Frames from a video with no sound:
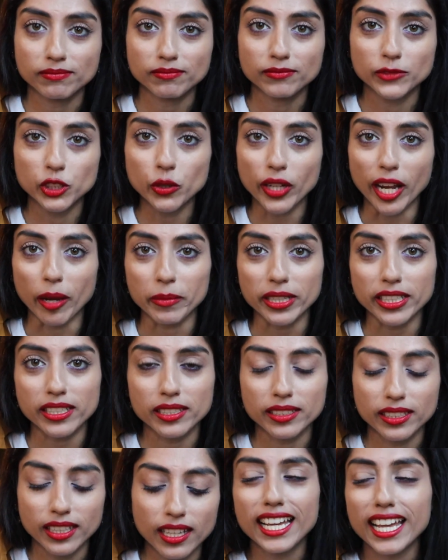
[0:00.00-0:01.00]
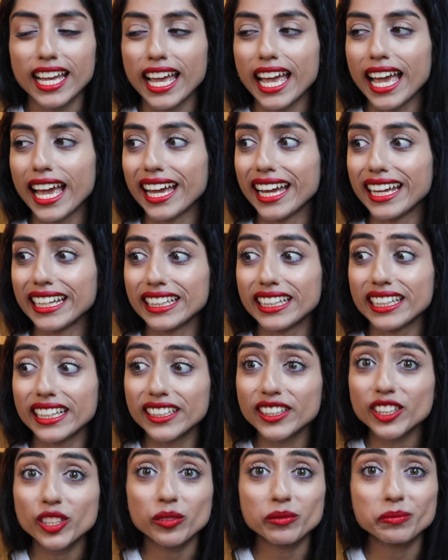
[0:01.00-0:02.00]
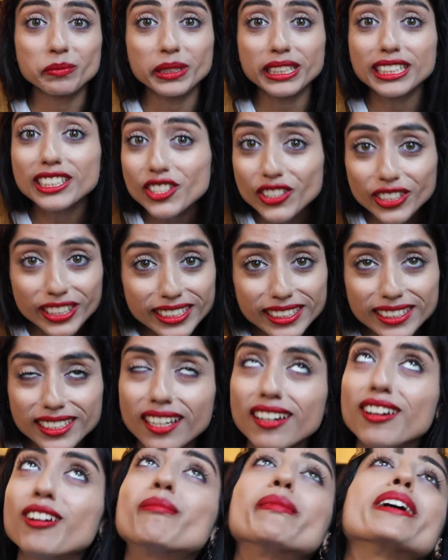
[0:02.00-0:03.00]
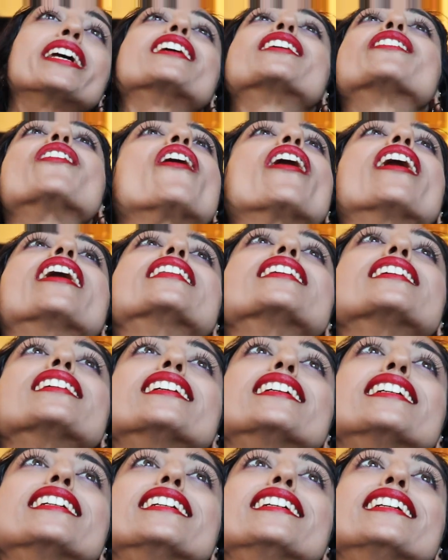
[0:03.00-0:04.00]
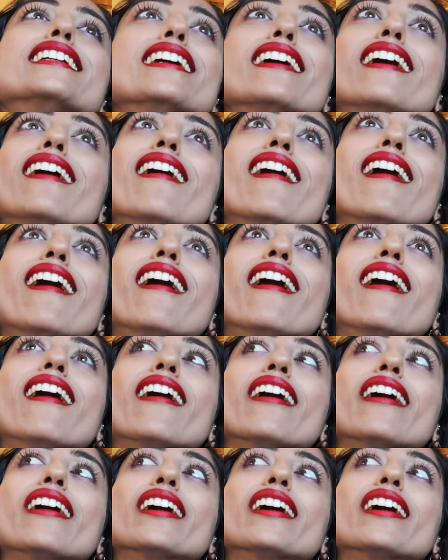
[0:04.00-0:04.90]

you name it. And then the beaches, oh my god.